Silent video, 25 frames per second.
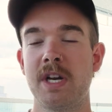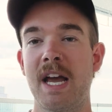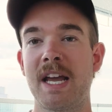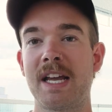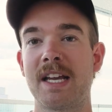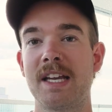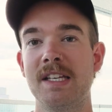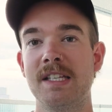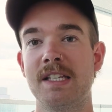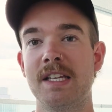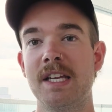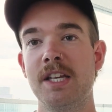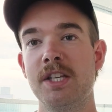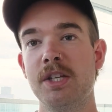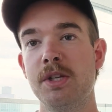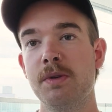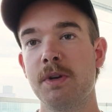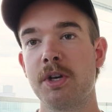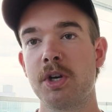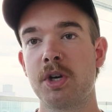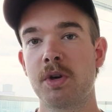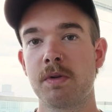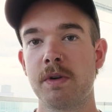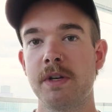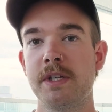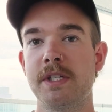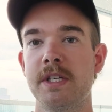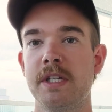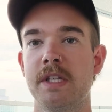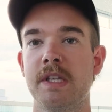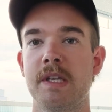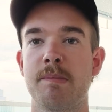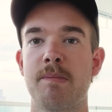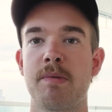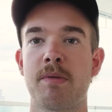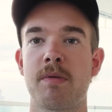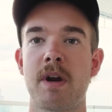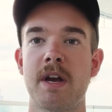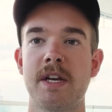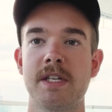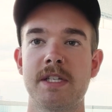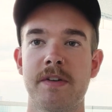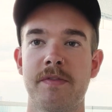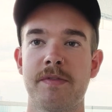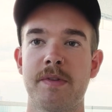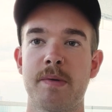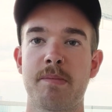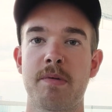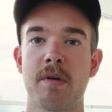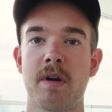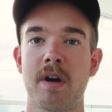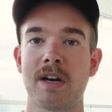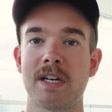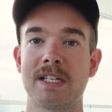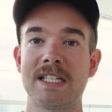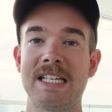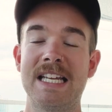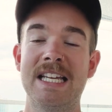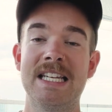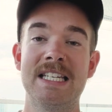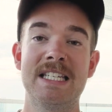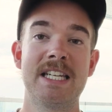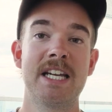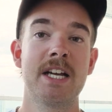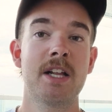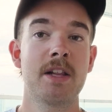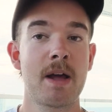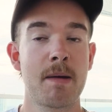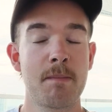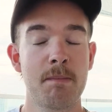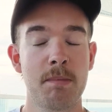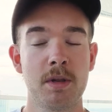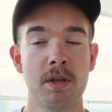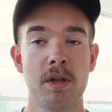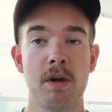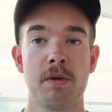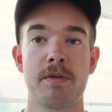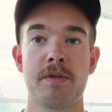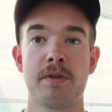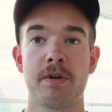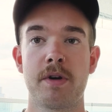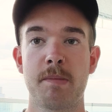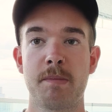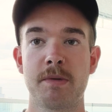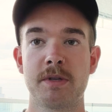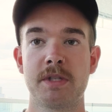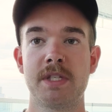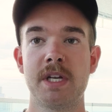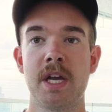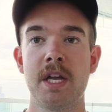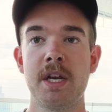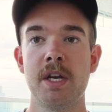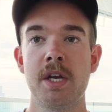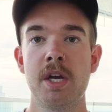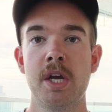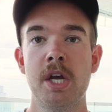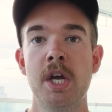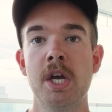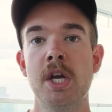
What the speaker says: I continue increasing the price of the product until I'm below 30%,